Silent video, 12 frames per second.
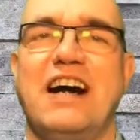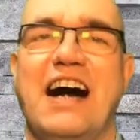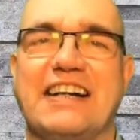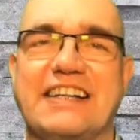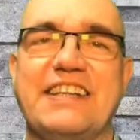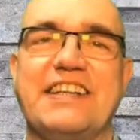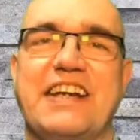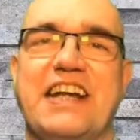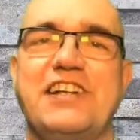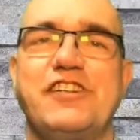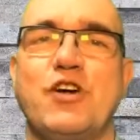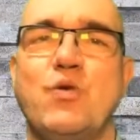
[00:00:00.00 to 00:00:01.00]
are
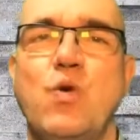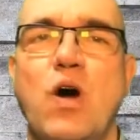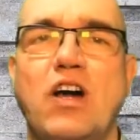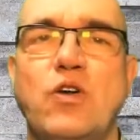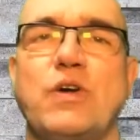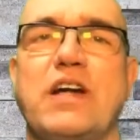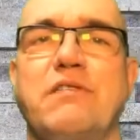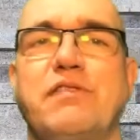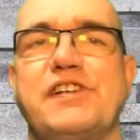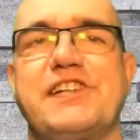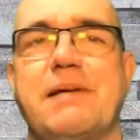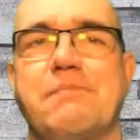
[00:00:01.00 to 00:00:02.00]
candidates who are looking
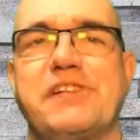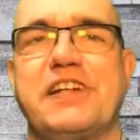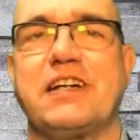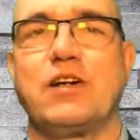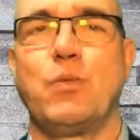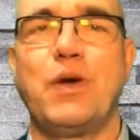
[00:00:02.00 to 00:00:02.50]
for something.